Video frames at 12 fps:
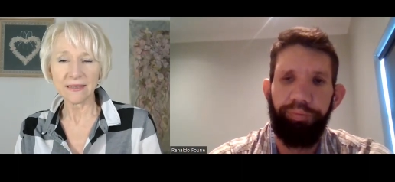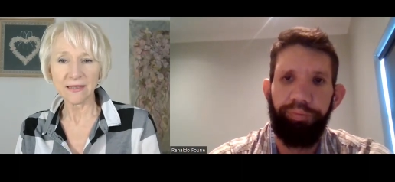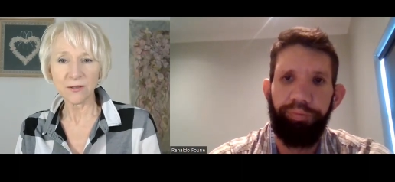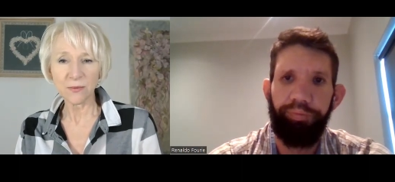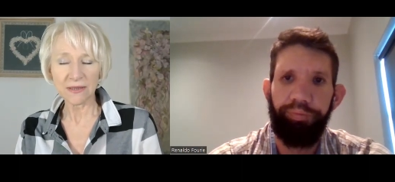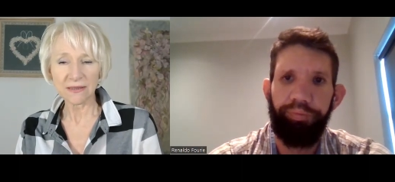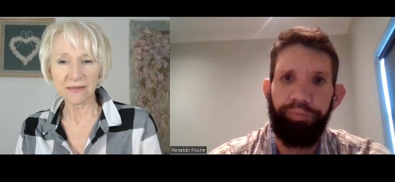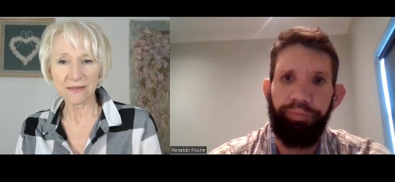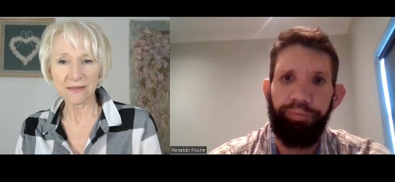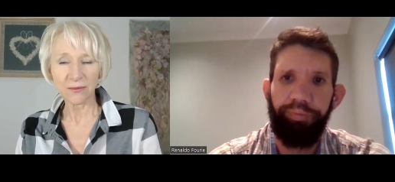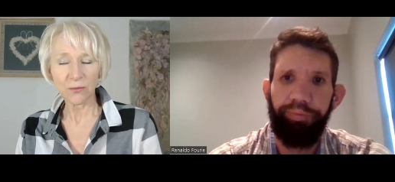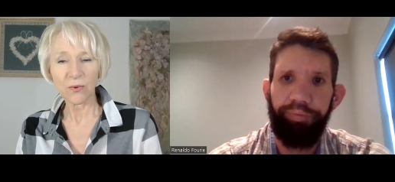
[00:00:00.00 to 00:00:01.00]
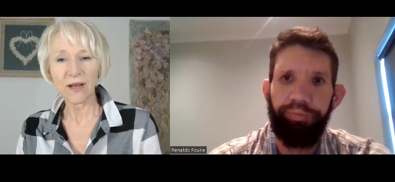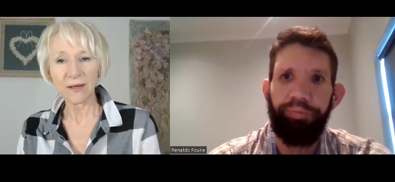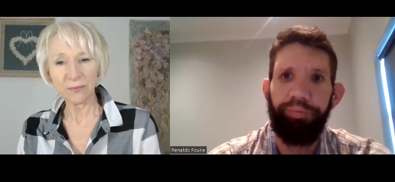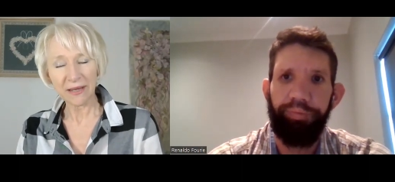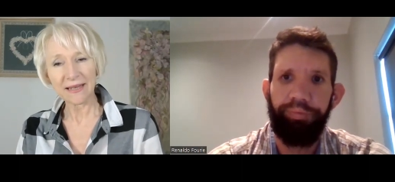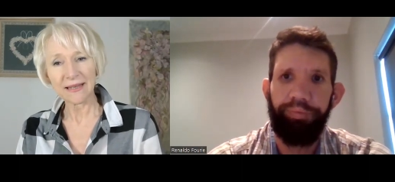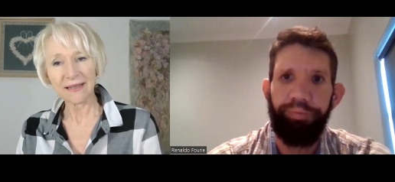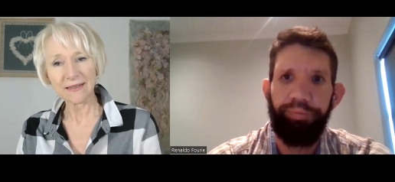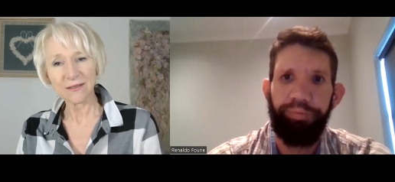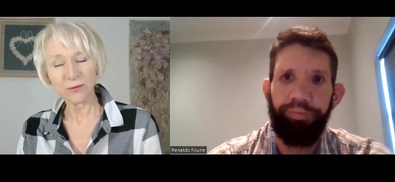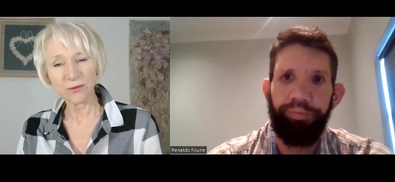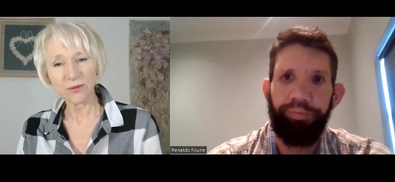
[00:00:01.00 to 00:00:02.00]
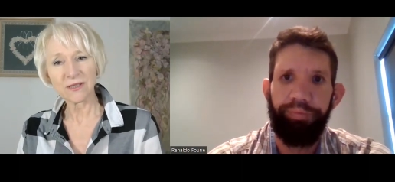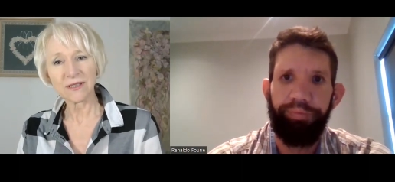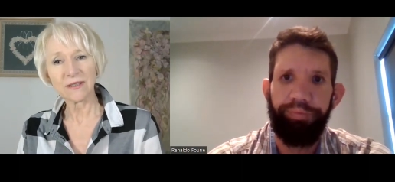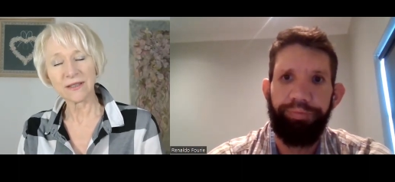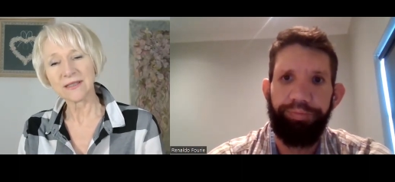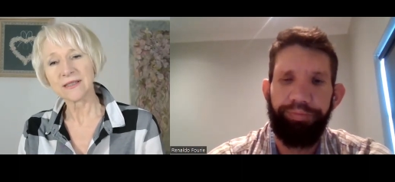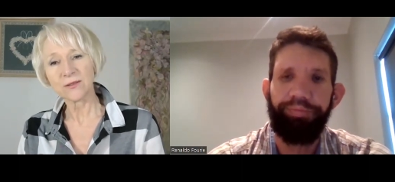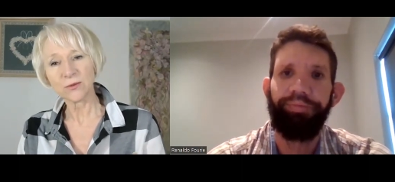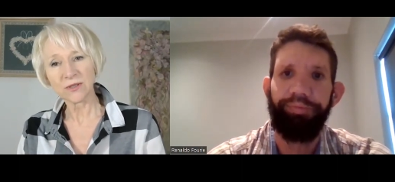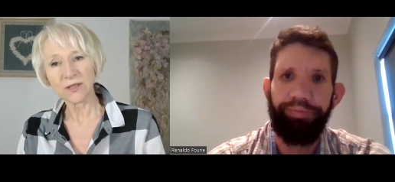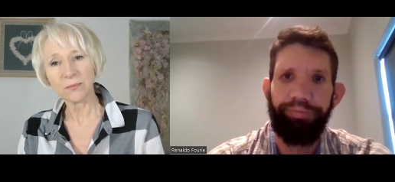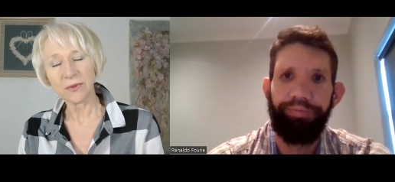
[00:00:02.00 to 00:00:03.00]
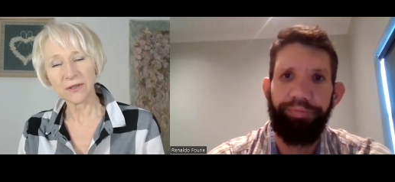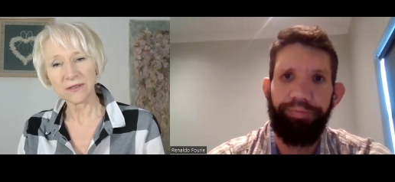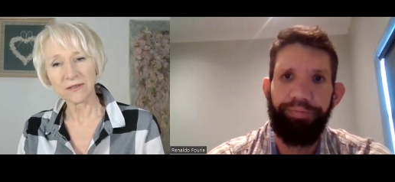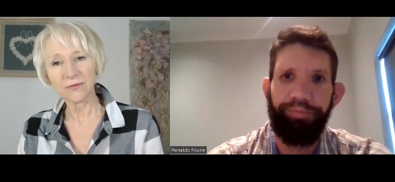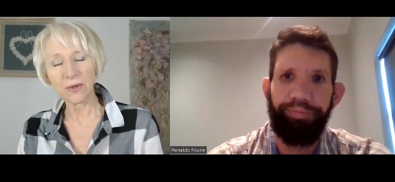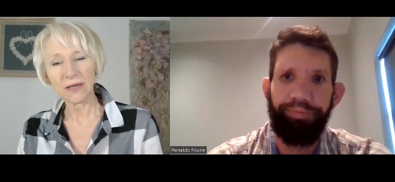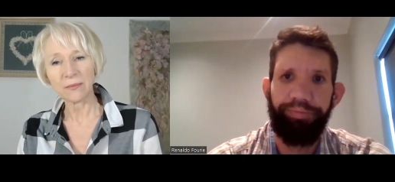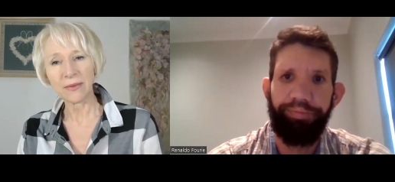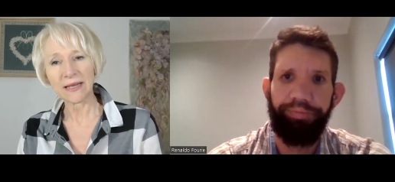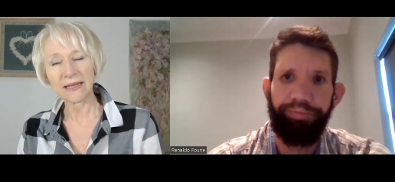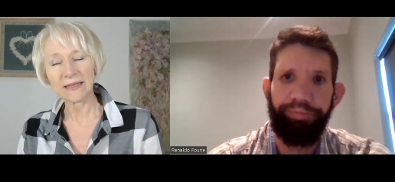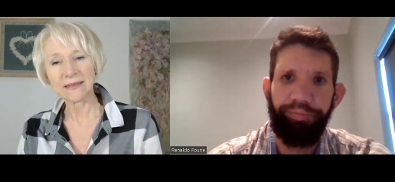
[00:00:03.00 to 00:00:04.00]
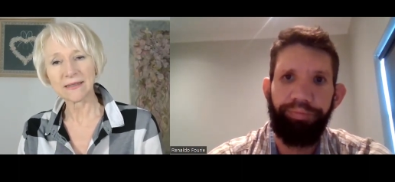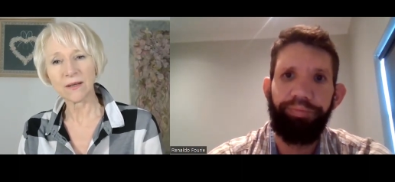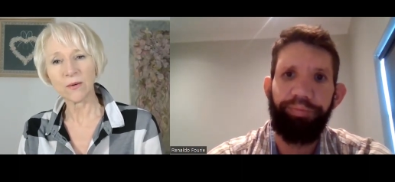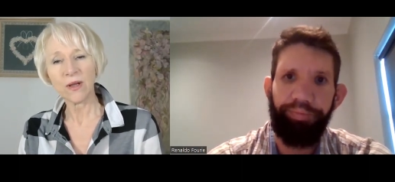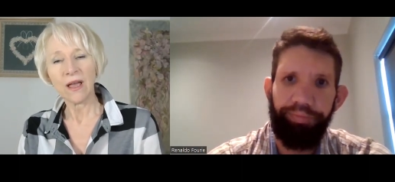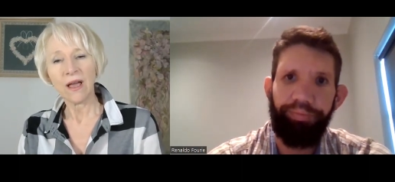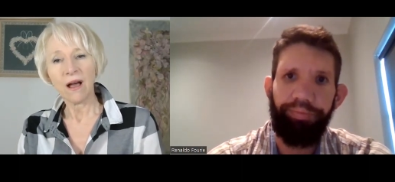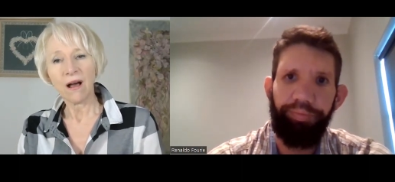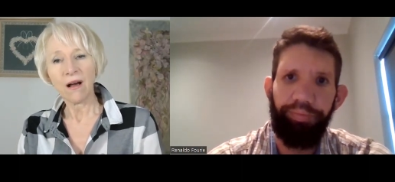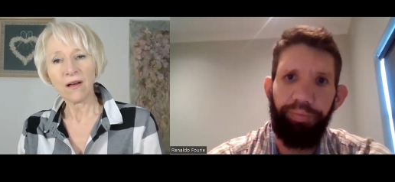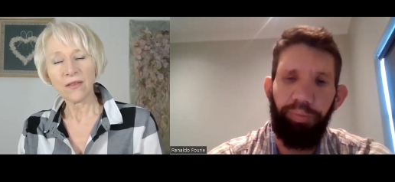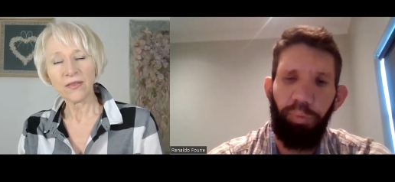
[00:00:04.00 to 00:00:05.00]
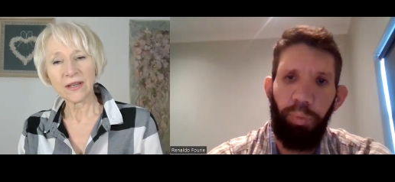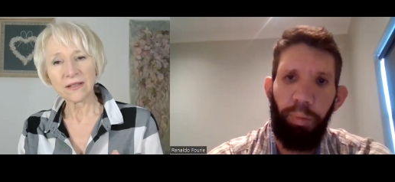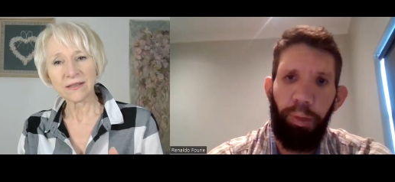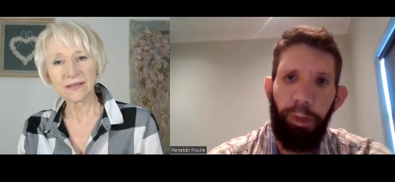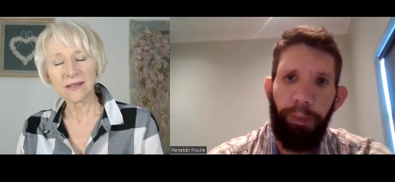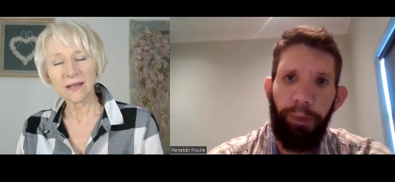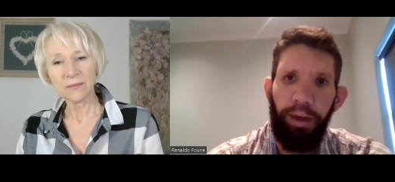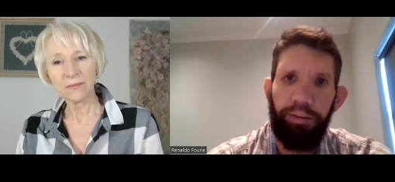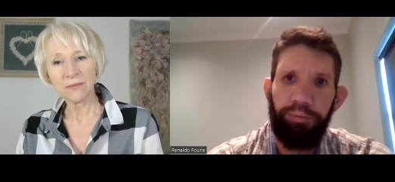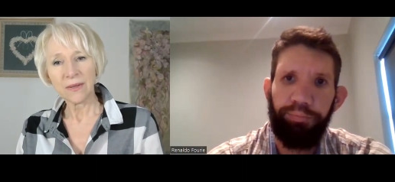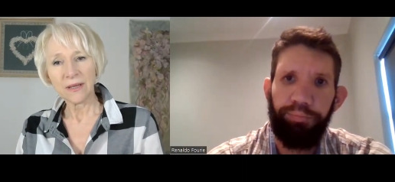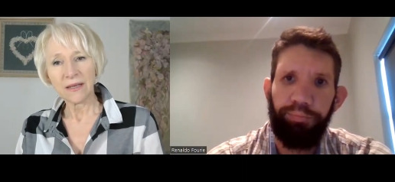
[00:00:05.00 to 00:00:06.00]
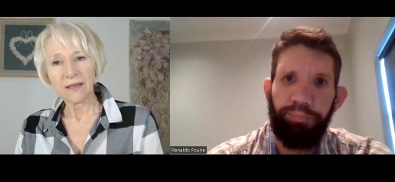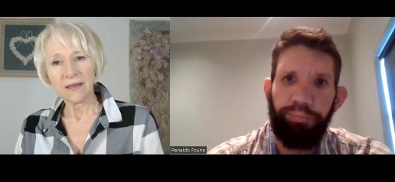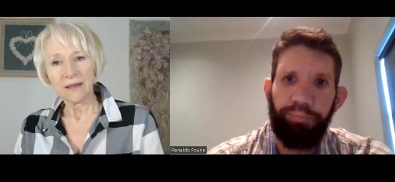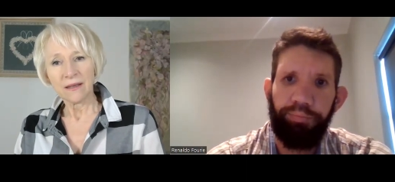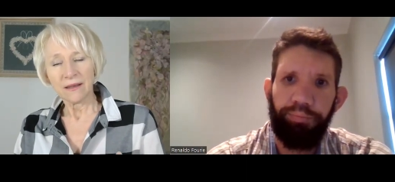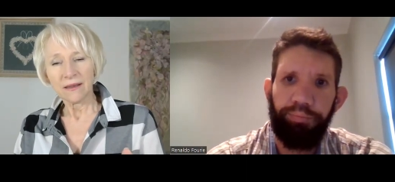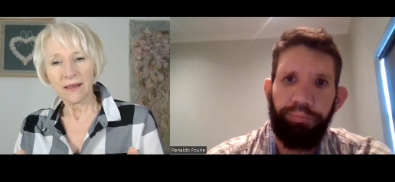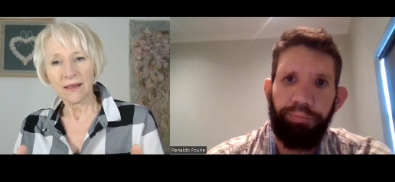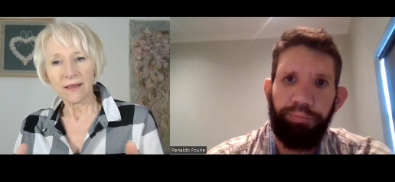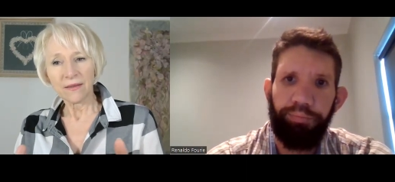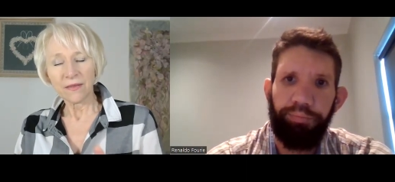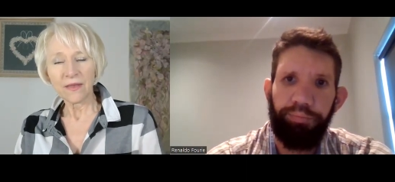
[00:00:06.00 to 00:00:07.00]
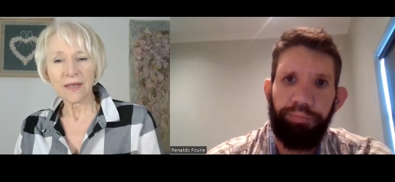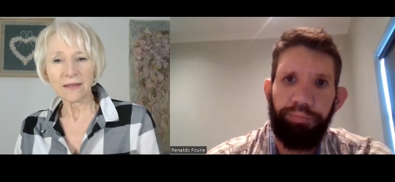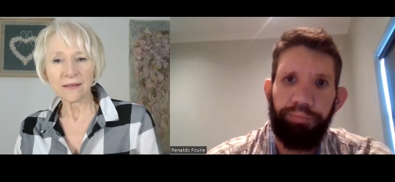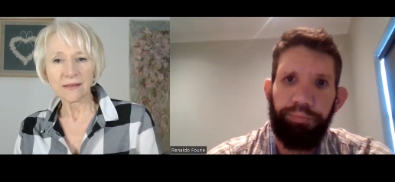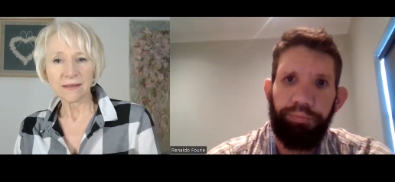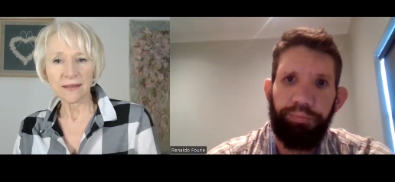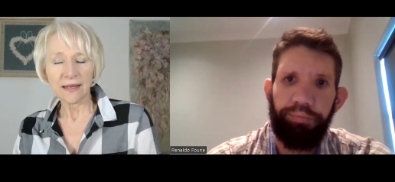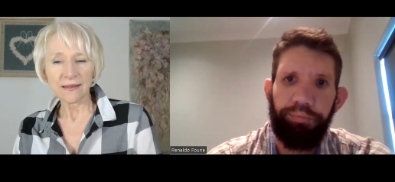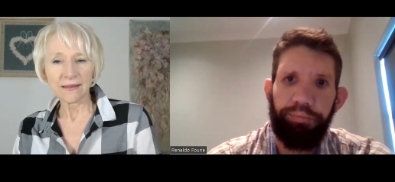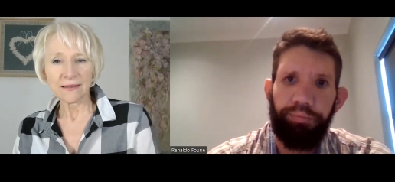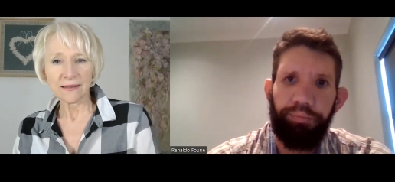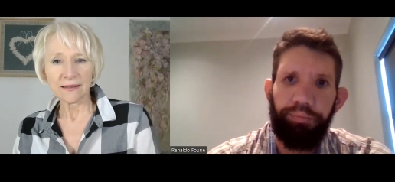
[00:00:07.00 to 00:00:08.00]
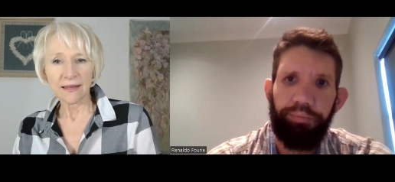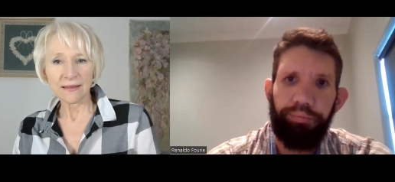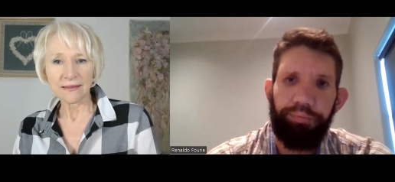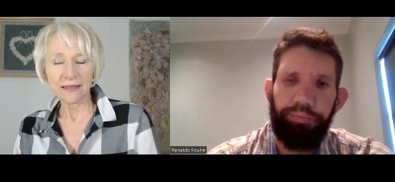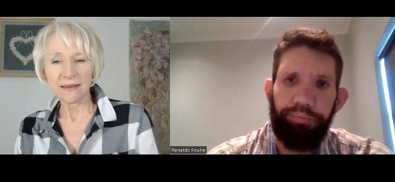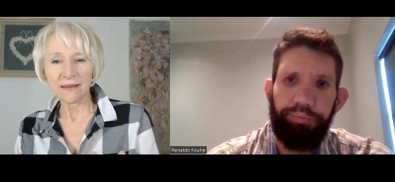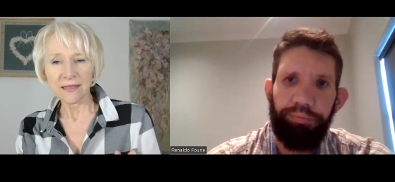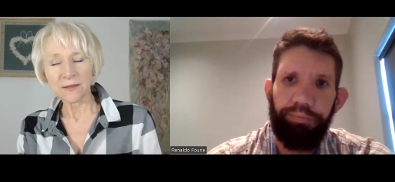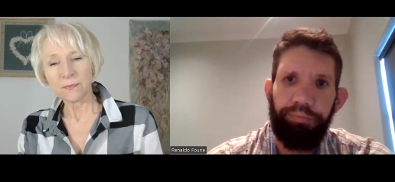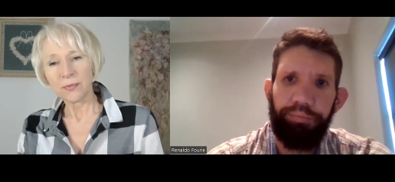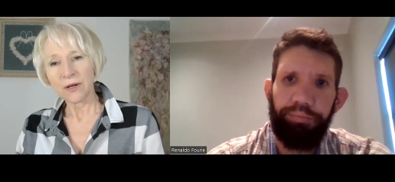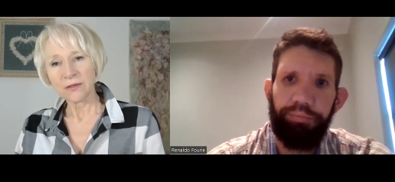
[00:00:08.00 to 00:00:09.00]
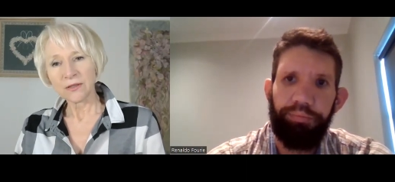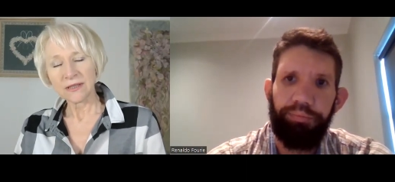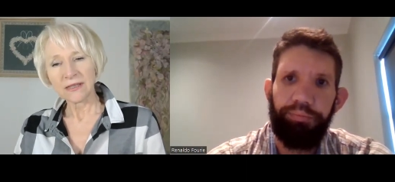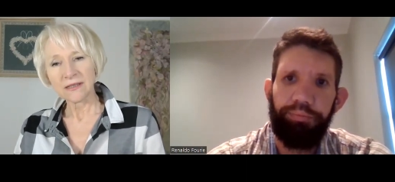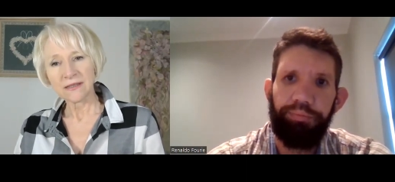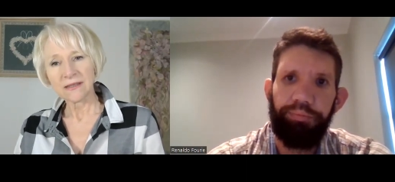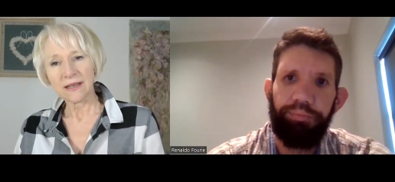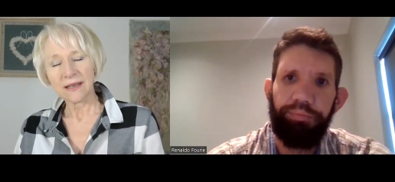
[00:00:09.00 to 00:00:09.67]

Speaker 1: this is what winemaking is also. This is also part of winemaking. So, are there some uh, things that that in this process